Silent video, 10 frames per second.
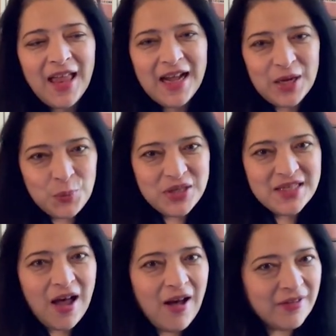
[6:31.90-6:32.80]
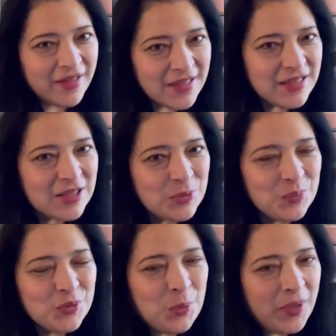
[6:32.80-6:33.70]
I went to hug it.
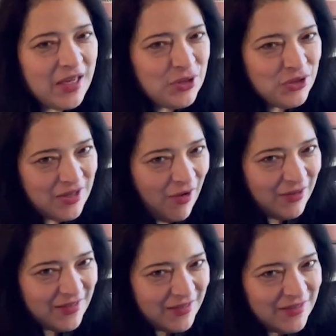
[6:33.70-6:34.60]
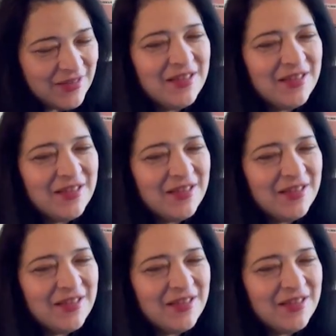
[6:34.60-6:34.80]
So I just hugged it.